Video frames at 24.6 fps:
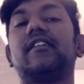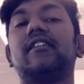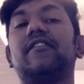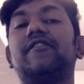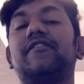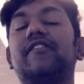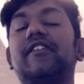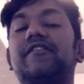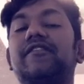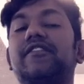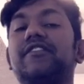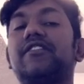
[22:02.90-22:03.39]

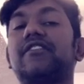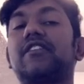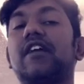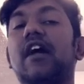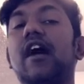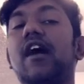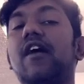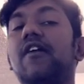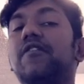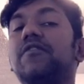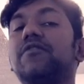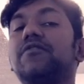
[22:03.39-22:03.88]
fifth
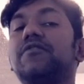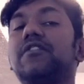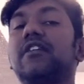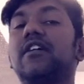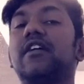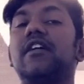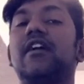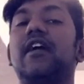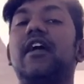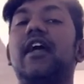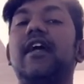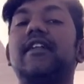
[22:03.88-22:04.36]
house,
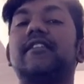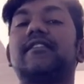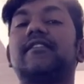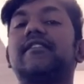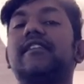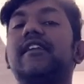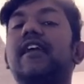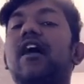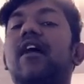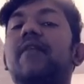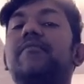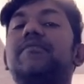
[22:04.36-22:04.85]
it's
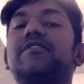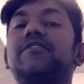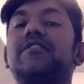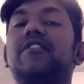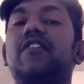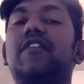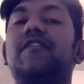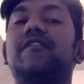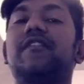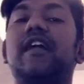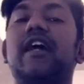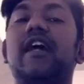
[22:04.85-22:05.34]
the opposite
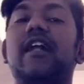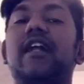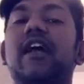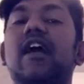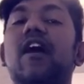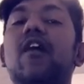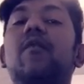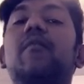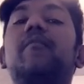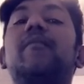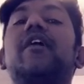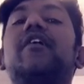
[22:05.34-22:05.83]
of that.
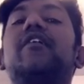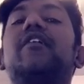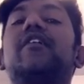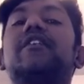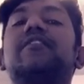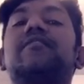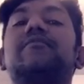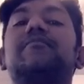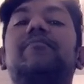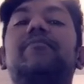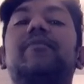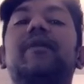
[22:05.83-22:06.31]
How am I going to
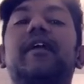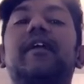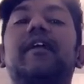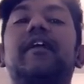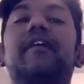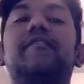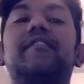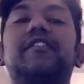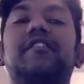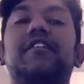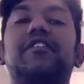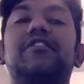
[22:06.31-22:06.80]
bring
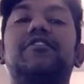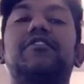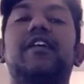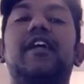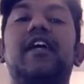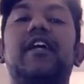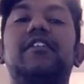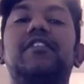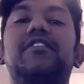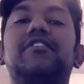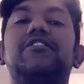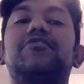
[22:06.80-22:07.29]
everything
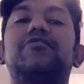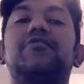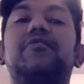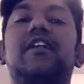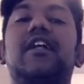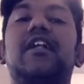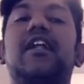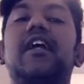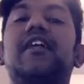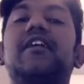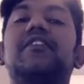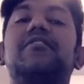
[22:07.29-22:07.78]
together so
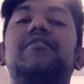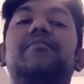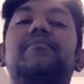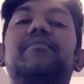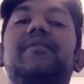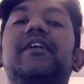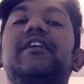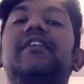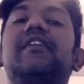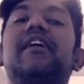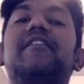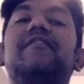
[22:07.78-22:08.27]
that I can
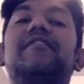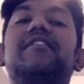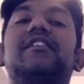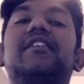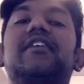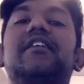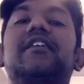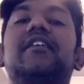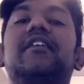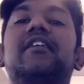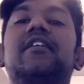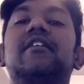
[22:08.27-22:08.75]
repeat
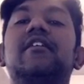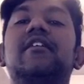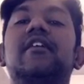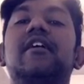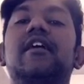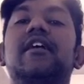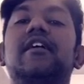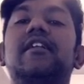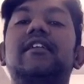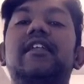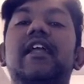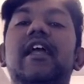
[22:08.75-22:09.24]
everything
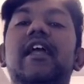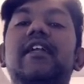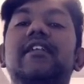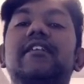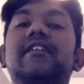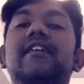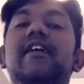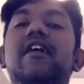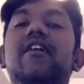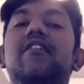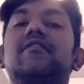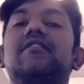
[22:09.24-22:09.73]
day in,
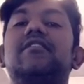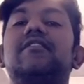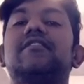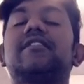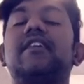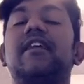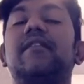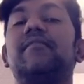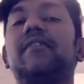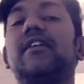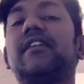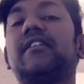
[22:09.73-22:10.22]
day out the
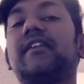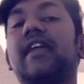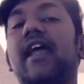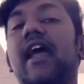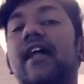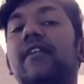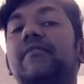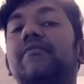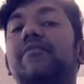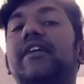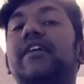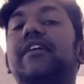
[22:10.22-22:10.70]
same? It
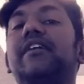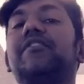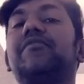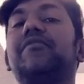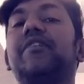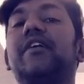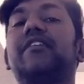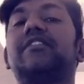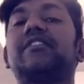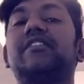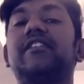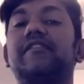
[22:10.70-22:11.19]
can bring
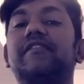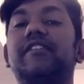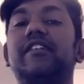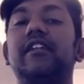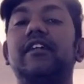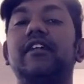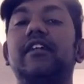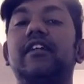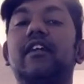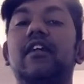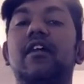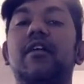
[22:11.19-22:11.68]

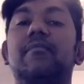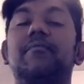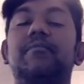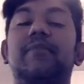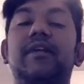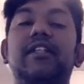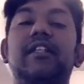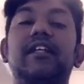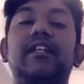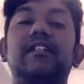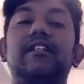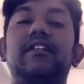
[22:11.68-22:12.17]
creativity,
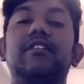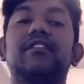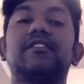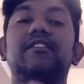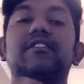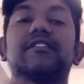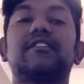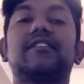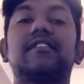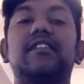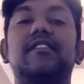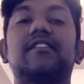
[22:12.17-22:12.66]
but then there is a
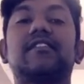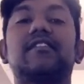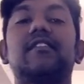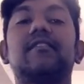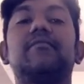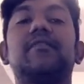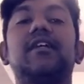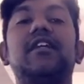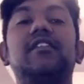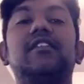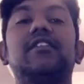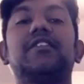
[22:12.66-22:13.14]

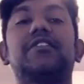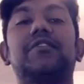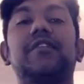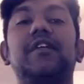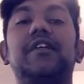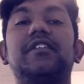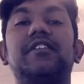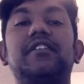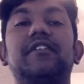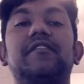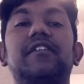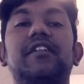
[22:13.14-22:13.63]
system in the
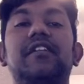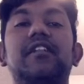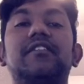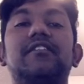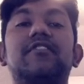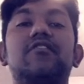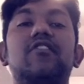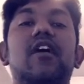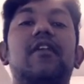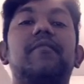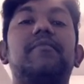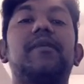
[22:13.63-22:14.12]
creativity.
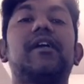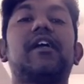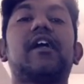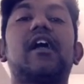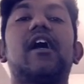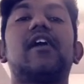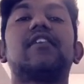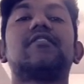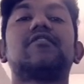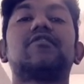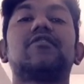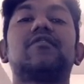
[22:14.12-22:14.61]
It's not
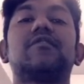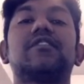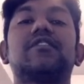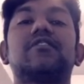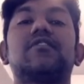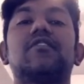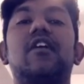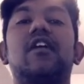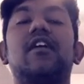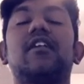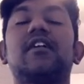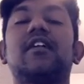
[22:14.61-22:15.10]
Picasso. It's
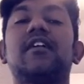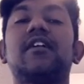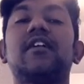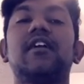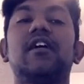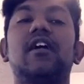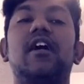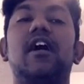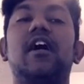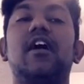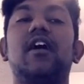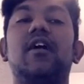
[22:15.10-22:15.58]
not
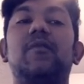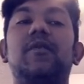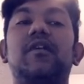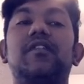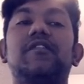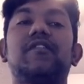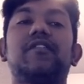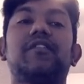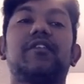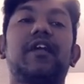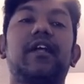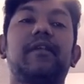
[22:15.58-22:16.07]
one of
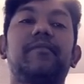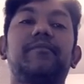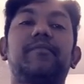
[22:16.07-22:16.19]
the great